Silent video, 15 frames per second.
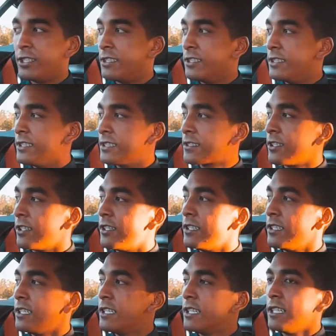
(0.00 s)
into this car,
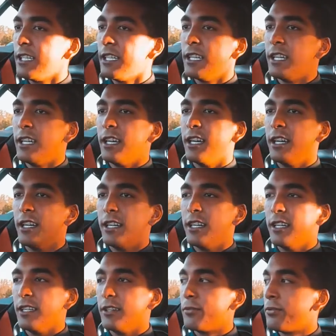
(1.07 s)

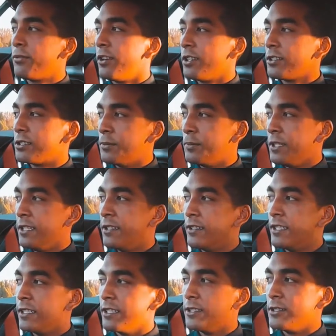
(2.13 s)
far
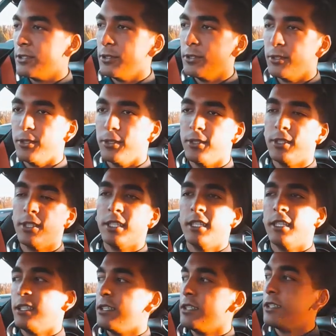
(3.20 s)
superior
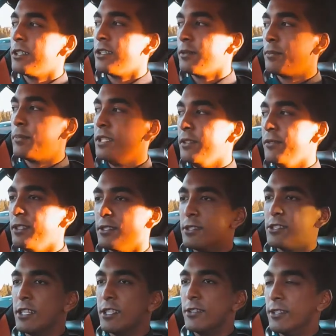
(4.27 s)
to previous
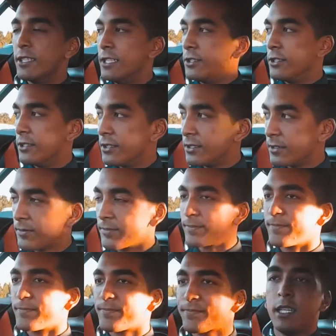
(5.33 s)
generations.
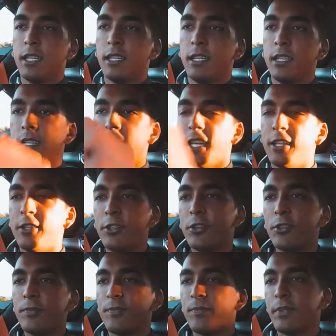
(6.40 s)
And you
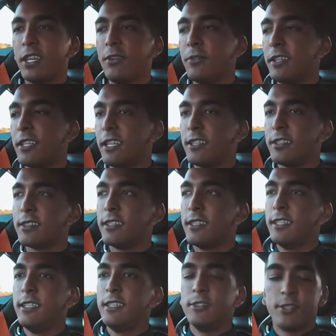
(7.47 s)
know, even now
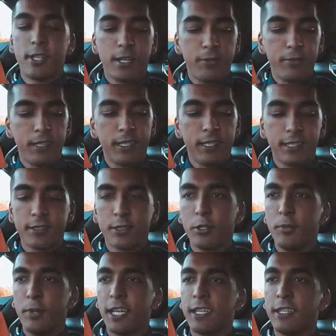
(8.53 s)
sitting in traffic, let's
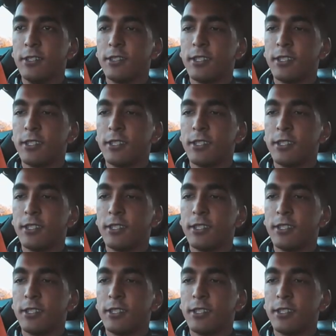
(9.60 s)
go back into